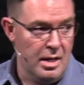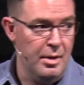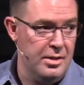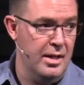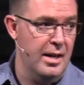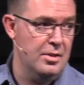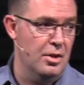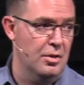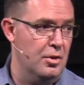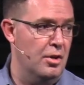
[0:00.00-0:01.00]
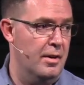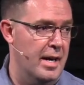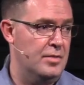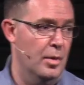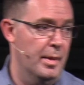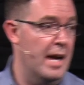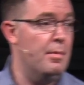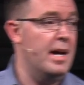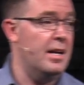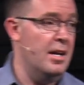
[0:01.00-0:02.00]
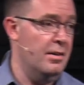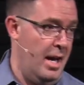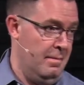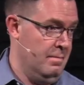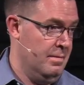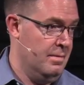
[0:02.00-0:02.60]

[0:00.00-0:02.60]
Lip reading: Come on, teenage girls, roll your eyes for me. Everybody can hear that.